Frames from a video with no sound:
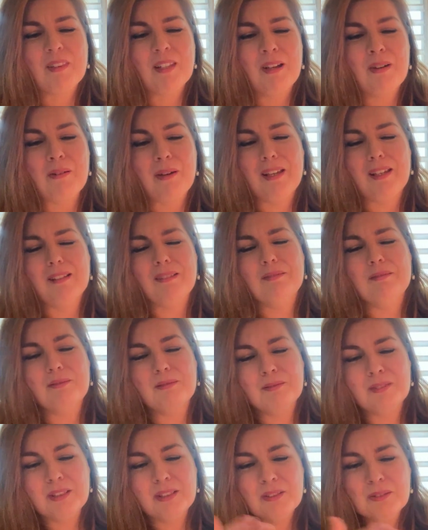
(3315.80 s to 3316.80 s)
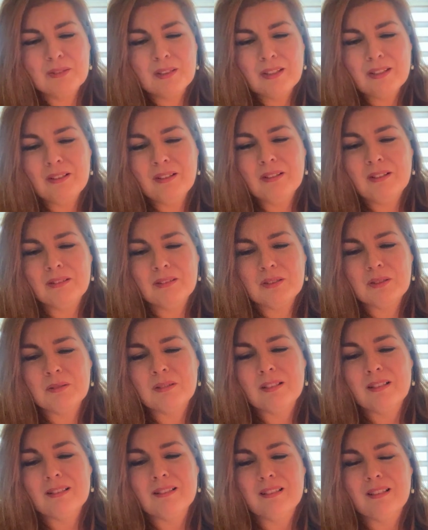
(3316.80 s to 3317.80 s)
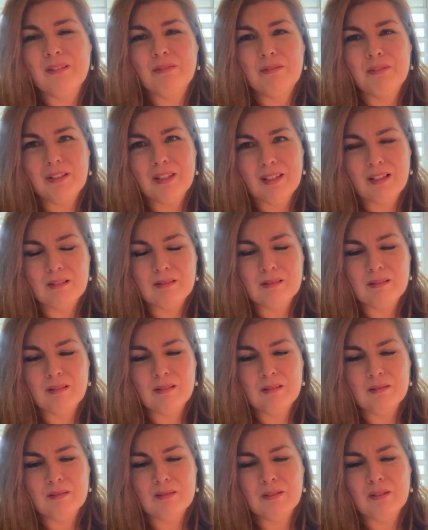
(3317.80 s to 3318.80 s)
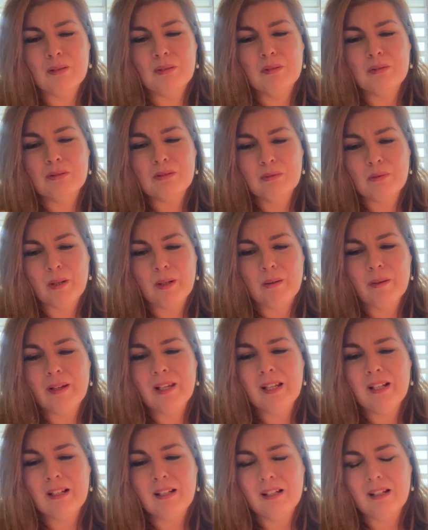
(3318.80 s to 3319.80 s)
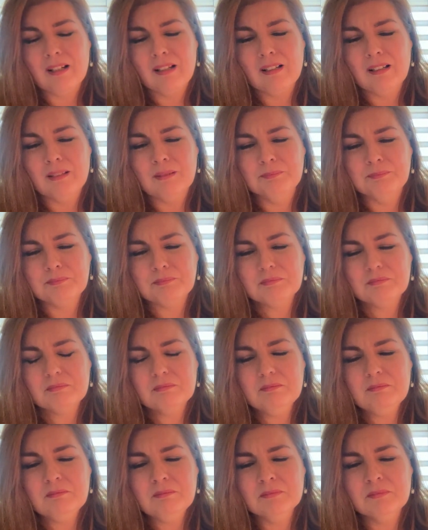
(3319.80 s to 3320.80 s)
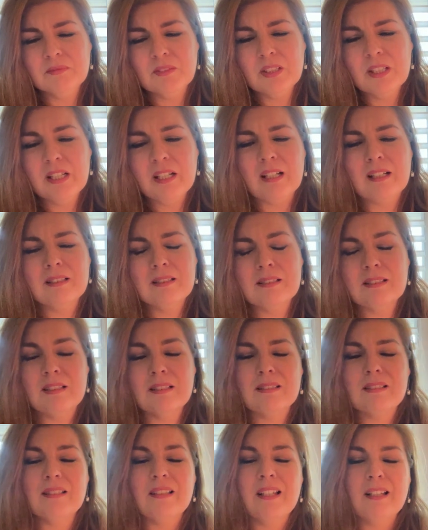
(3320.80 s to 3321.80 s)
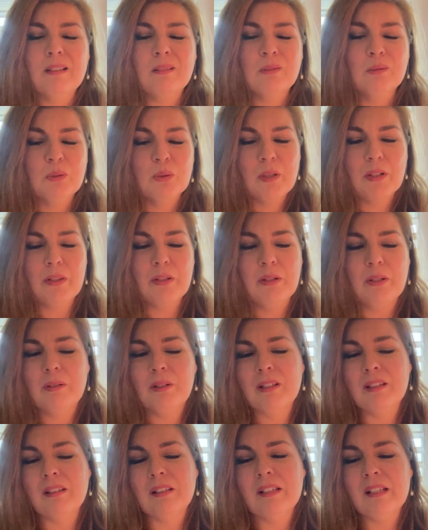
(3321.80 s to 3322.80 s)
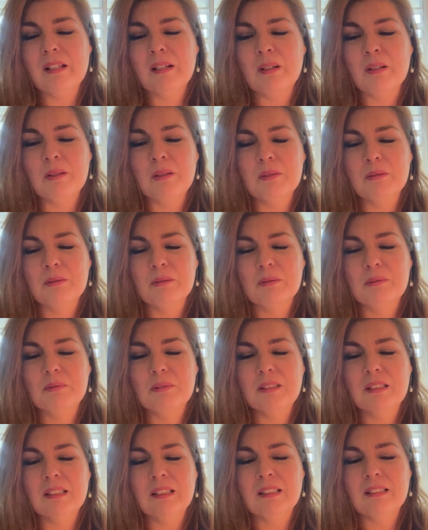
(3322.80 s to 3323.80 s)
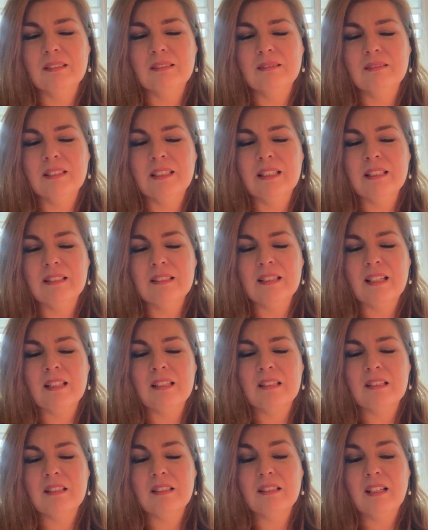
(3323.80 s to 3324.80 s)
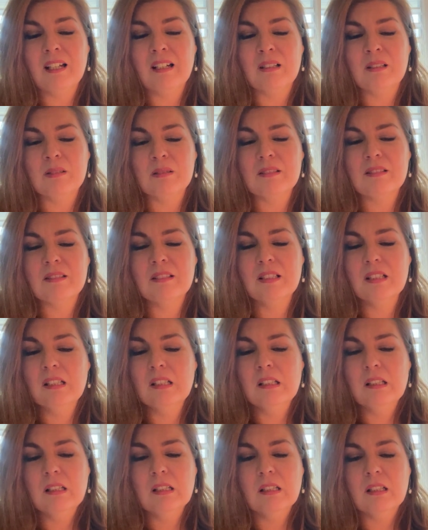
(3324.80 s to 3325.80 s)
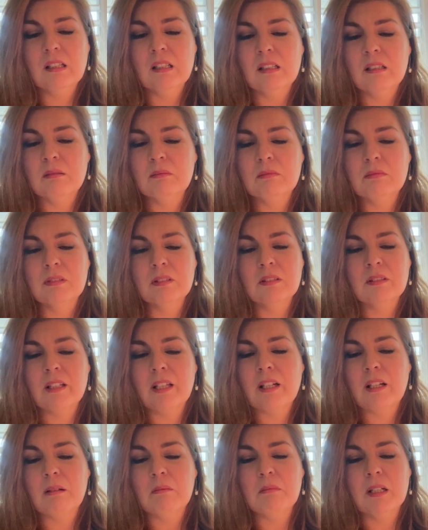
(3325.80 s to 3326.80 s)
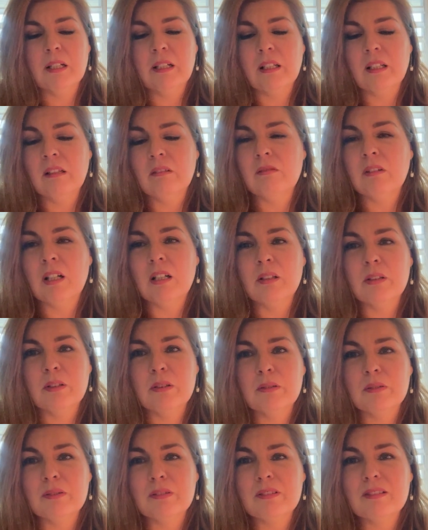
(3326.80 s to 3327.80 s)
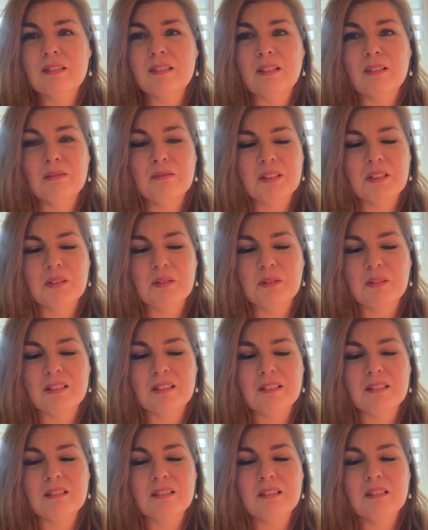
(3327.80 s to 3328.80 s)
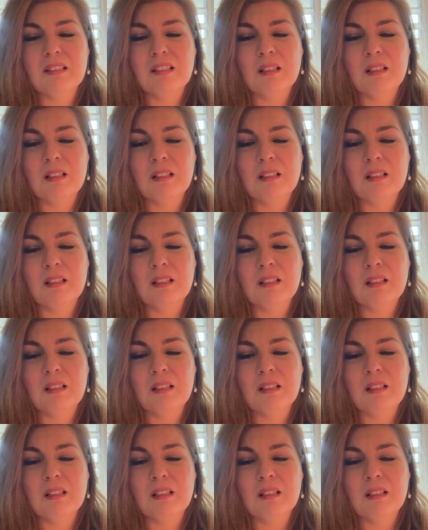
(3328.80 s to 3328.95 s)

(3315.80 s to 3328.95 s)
All right. With the North Node in Taurus in the fifth house, also squaring, um, the United States natal North Node in Leo, uh, in its eighth house. Um, we're looking at money, values, self-interest.